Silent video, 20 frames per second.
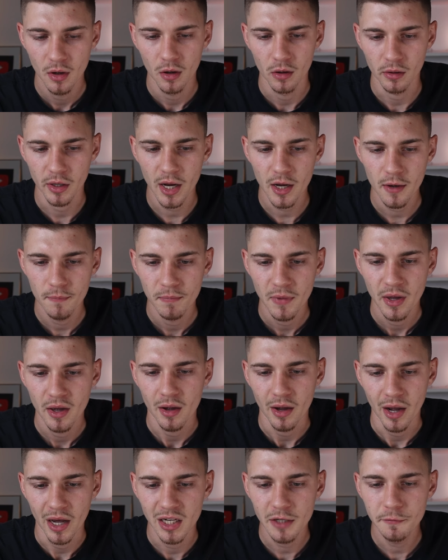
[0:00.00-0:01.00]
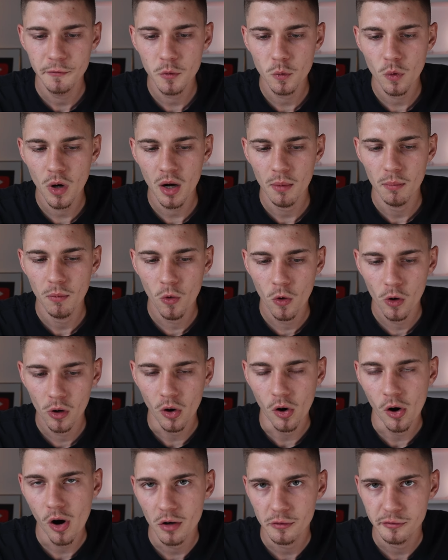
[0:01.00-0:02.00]
Okay. And if you want
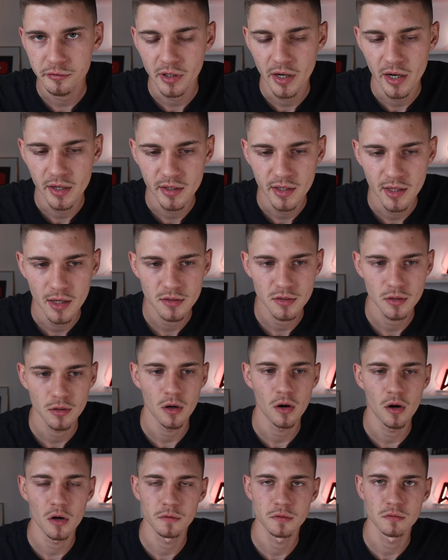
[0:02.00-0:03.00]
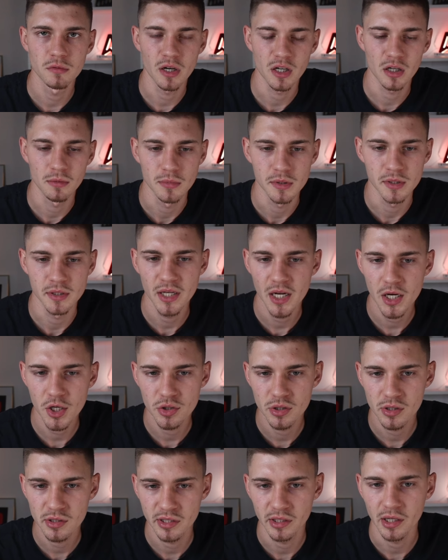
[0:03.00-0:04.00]
more offer ideas or offer
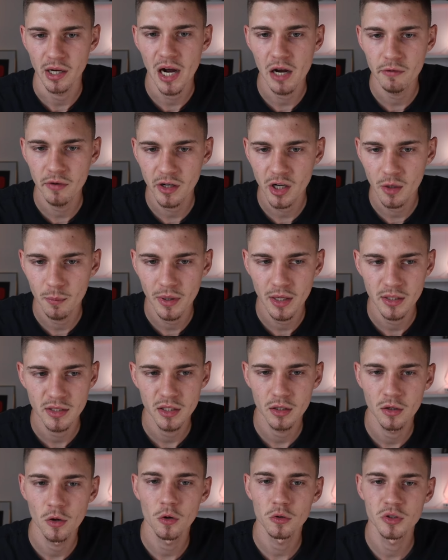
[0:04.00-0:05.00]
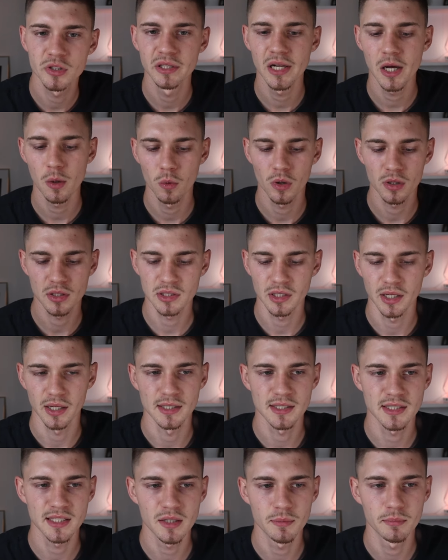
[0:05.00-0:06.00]
recommendations, then I recommend to go to networks like
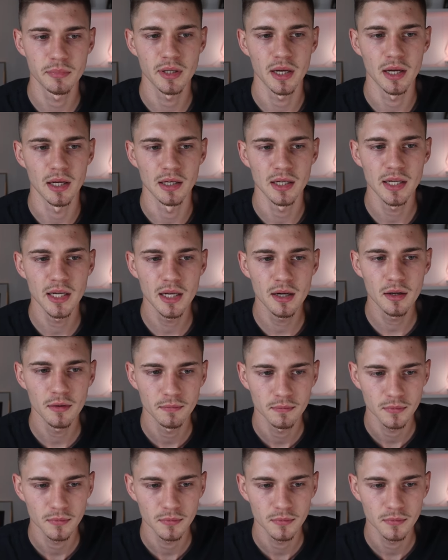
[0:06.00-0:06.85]
CPA Lead.